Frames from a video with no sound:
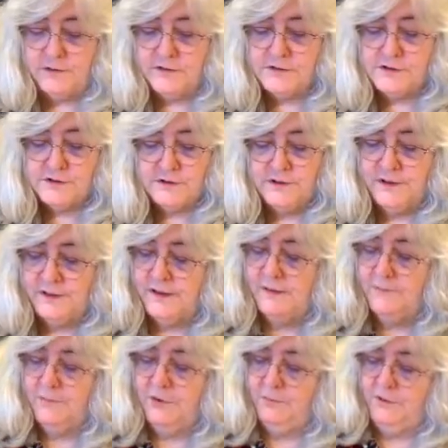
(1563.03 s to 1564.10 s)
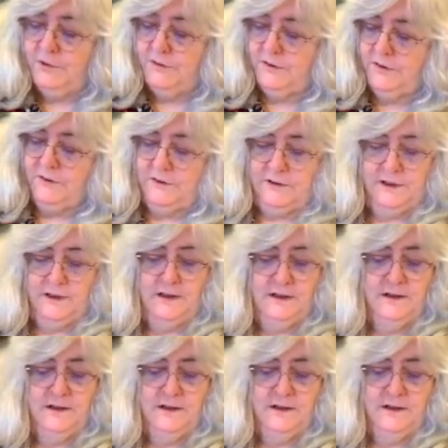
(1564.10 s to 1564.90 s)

I'll show you that momentarily.